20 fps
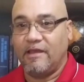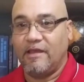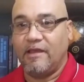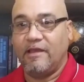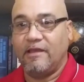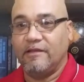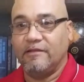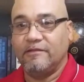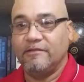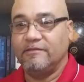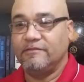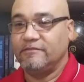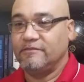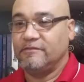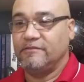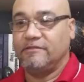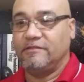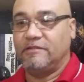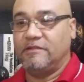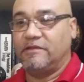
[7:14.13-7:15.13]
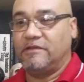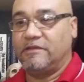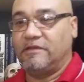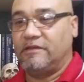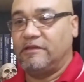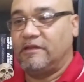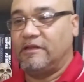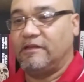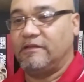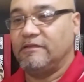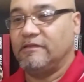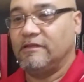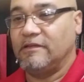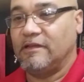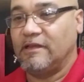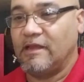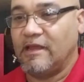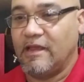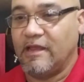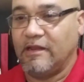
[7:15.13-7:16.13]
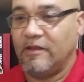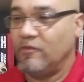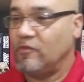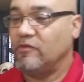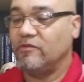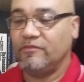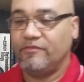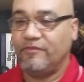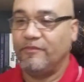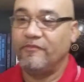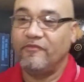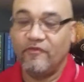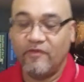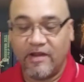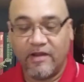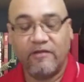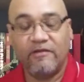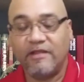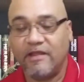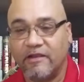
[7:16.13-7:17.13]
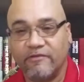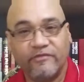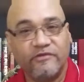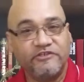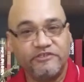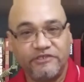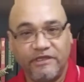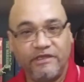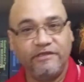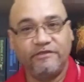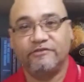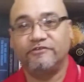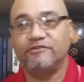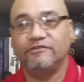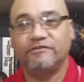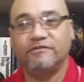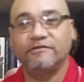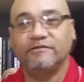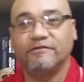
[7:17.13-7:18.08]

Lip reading: And it will rarely ever change.